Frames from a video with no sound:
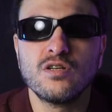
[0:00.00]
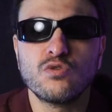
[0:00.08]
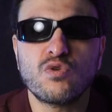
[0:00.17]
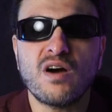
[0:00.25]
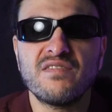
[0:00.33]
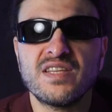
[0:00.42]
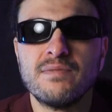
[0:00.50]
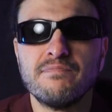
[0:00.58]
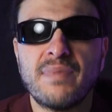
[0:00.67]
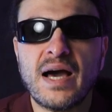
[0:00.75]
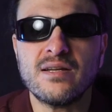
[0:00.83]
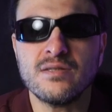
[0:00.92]
rather than
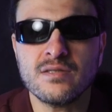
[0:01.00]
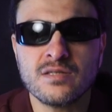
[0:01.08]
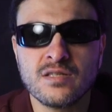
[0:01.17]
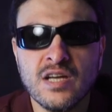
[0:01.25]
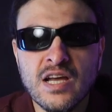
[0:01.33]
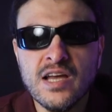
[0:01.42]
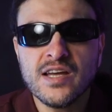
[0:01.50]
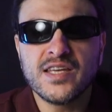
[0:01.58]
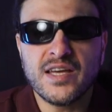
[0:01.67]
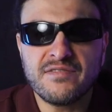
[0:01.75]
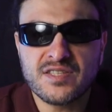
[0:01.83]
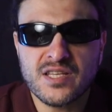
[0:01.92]
balanced
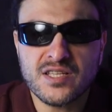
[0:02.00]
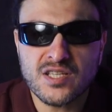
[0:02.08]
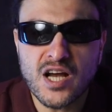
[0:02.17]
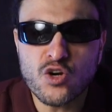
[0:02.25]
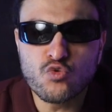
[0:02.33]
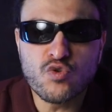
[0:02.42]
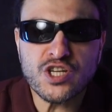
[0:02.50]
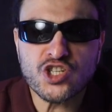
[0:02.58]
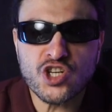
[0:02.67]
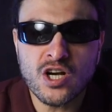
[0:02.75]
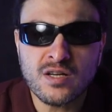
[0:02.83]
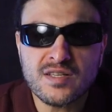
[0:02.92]
gives this a
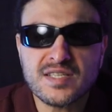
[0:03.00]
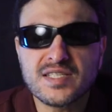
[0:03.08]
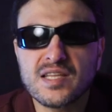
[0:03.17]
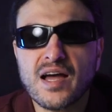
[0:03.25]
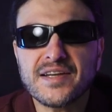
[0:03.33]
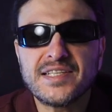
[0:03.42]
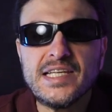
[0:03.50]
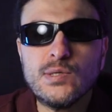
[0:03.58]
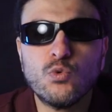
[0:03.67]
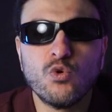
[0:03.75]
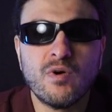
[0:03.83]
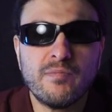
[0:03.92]
richer, slightly
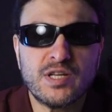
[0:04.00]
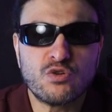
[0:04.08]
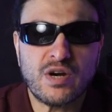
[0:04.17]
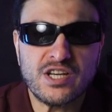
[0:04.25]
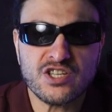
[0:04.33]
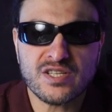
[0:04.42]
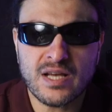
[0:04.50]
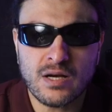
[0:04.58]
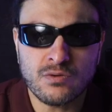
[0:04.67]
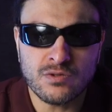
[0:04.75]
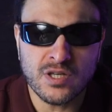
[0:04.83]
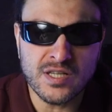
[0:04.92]
warmer mid-range
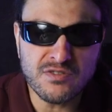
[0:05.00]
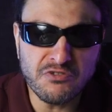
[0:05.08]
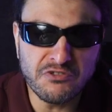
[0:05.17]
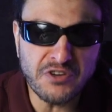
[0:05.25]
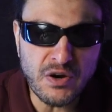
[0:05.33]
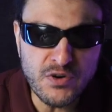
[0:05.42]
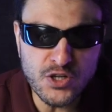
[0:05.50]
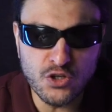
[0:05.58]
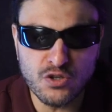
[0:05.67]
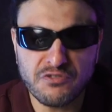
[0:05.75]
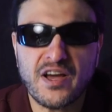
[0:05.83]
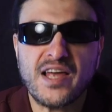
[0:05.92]
sound. It's very
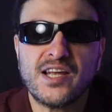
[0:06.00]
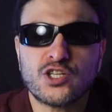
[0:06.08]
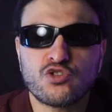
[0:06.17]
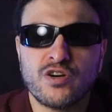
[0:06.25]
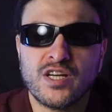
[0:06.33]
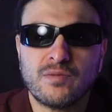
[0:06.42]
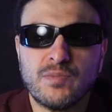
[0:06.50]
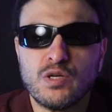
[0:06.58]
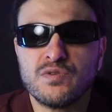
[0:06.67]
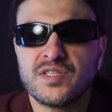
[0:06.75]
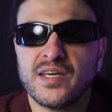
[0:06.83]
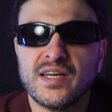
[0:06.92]
good for electronic
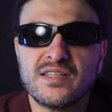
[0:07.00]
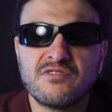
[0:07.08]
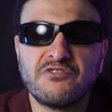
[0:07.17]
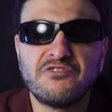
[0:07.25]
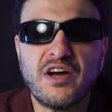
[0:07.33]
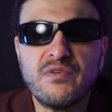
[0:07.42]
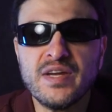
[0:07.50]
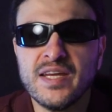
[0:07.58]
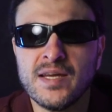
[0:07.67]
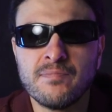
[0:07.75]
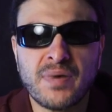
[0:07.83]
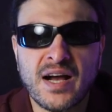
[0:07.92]
music. It's very
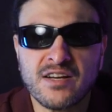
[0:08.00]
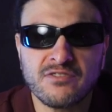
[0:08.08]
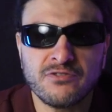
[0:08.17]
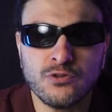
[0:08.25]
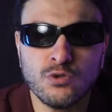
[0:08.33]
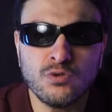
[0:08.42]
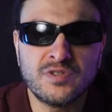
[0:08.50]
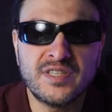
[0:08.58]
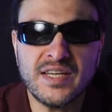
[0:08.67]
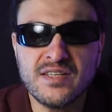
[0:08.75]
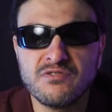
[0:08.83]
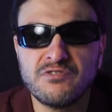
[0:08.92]
impactful,
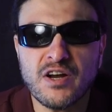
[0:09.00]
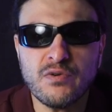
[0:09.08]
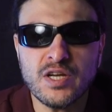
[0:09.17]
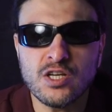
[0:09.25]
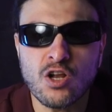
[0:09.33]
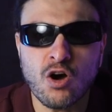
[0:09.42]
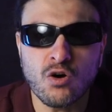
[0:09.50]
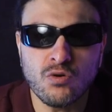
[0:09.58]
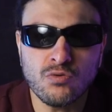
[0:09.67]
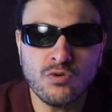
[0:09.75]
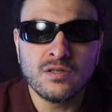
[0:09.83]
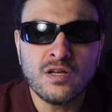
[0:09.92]
digs very
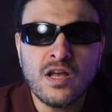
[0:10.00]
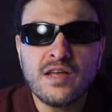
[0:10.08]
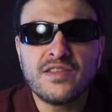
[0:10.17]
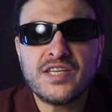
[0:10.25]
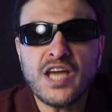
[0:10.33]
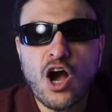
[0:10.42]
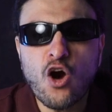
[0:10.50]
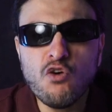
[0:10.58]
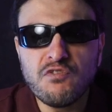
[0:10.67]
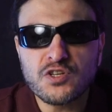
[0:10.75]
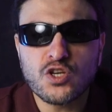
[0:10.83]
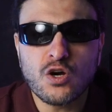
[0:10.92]
low. The
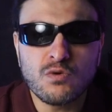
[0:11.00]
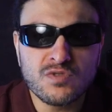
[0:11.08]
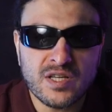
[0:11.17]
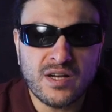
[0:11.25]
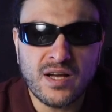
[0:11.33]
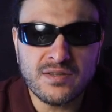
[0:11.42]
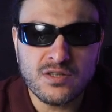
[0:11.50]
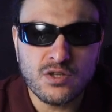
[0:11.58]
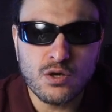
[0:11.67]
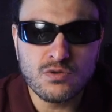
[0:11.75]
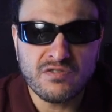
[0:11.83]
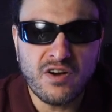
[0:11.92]
overtones and
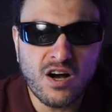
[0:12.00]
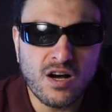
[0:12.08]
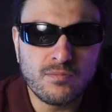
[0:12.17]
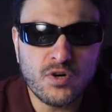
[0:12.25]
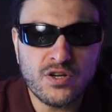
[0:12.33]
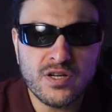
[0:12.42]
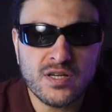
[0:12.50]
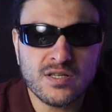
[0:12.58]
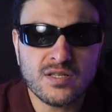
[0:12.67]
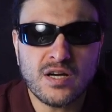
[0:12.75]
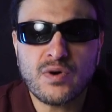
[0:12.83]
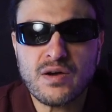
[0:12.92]
undertones of
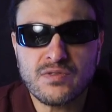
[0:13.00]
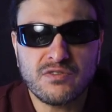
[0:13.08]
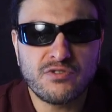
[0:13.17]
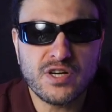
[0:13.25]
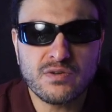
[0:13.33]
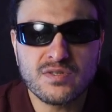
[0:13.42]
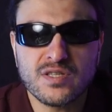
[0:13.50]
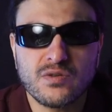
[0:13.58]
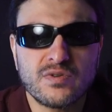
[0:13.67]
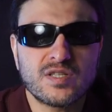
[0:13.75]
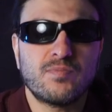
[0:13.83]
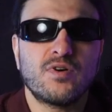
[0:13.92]
harmonics around the frequency
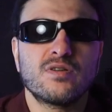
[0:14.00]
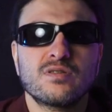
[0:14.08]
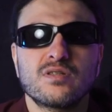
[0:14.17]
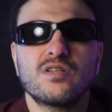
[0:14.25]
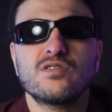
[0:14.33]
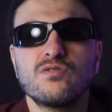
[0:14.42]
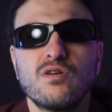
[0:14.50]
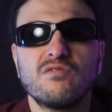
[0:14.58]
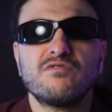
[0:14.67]
response is not